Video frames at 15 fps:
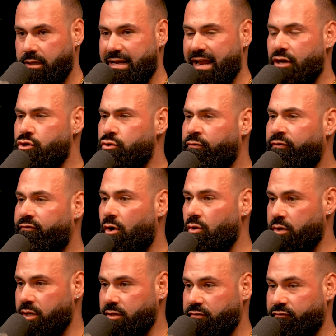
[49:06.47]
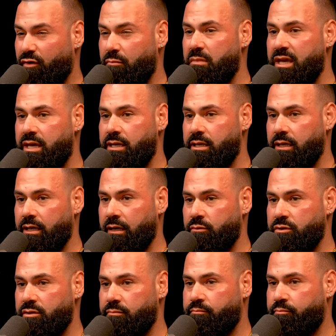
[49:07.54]
Now you focus. For me, it
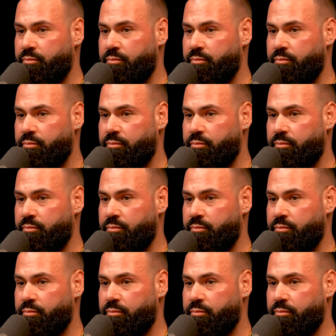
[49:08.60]
was a